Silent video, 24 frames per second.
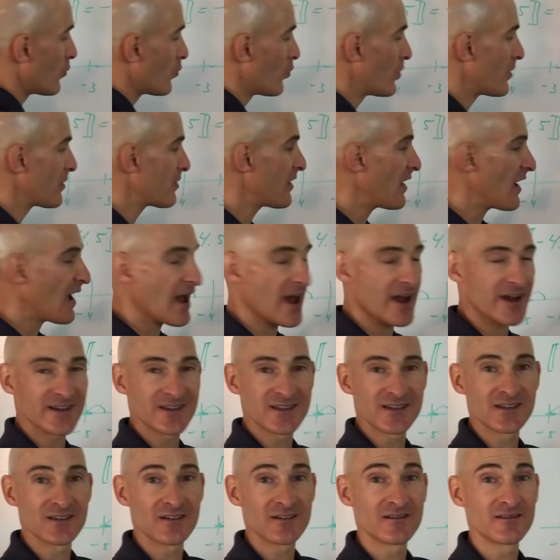with the
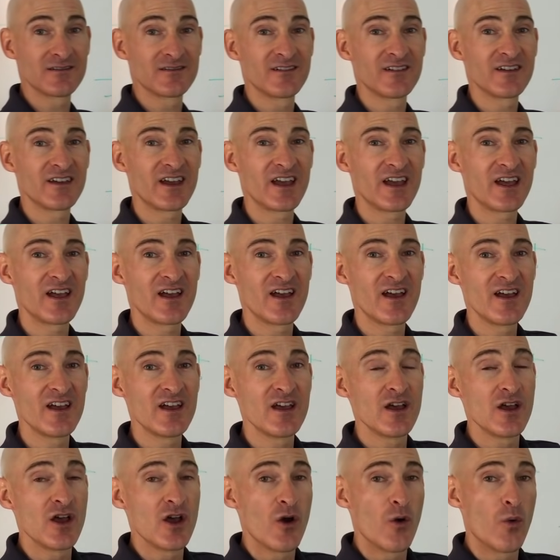x?
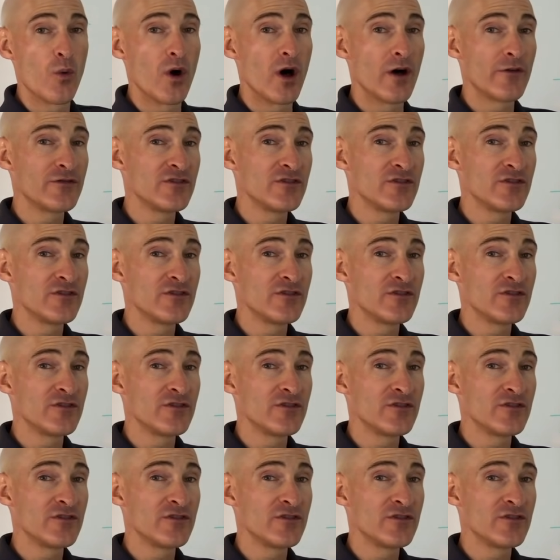Well,